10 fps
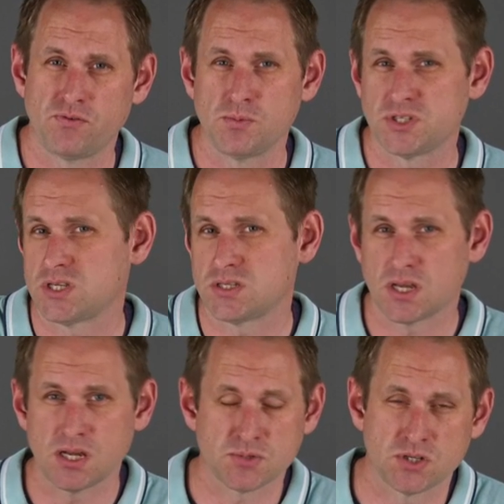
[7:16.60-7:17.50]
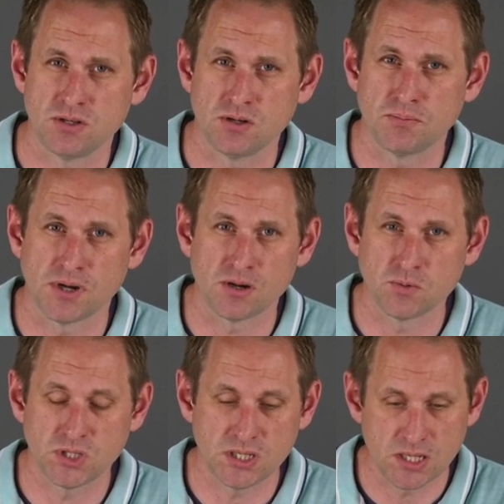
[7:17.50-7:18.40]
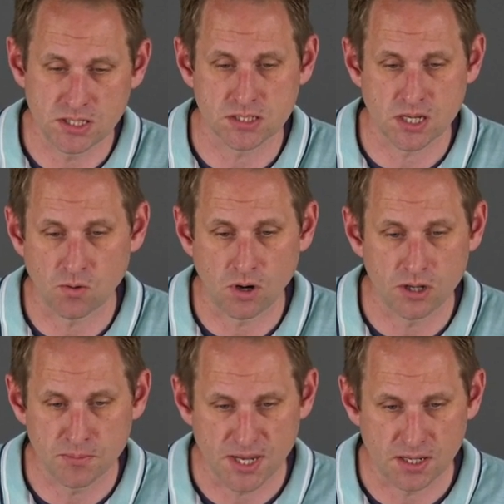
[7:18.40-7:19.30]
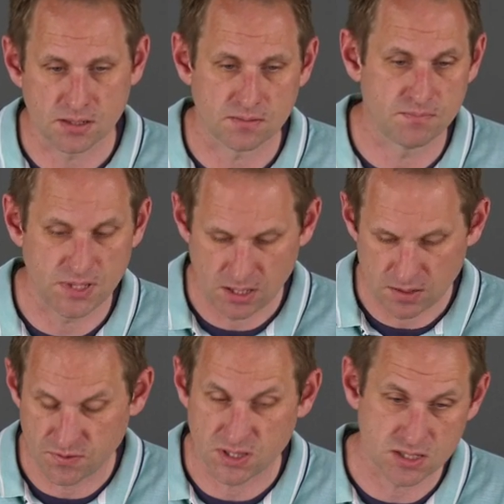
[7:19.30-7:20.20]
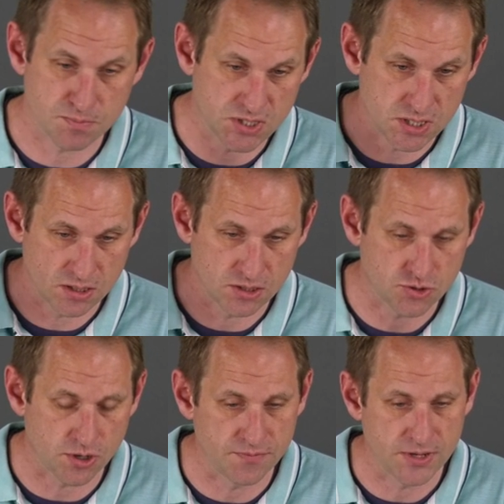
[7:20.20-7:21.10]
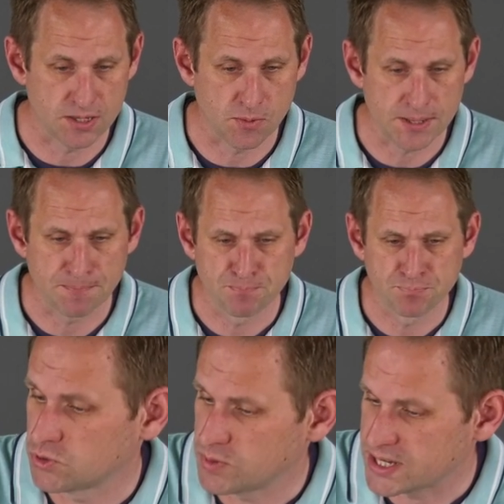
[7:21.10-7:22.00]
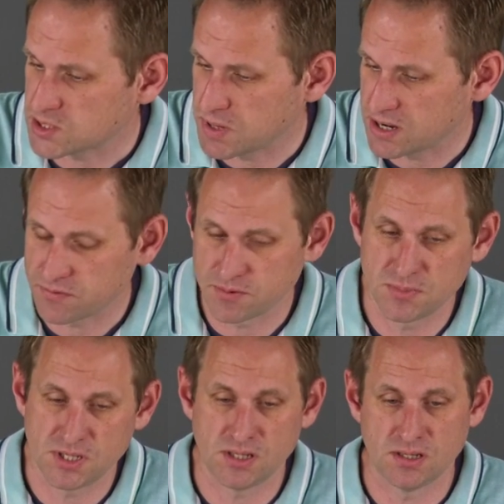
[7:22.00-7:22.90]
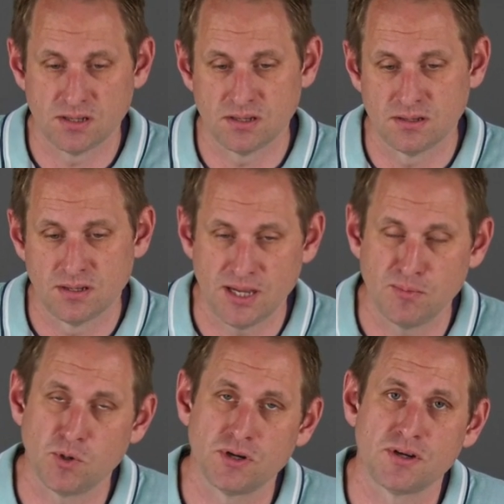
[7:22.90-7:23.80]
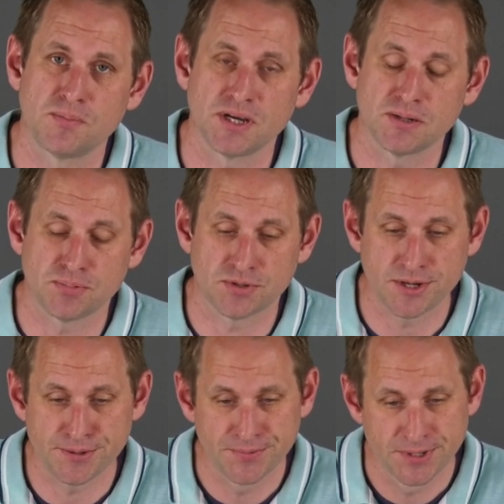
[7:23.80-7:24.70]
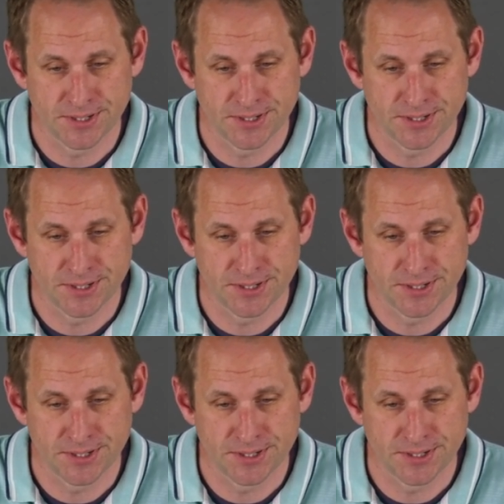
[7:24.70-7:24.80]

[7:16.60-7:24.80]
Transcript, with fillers: performance is absolutely on par with the Intel iMac uh, for this particular drive anyway. What do we expect from the M1 iPad Pro?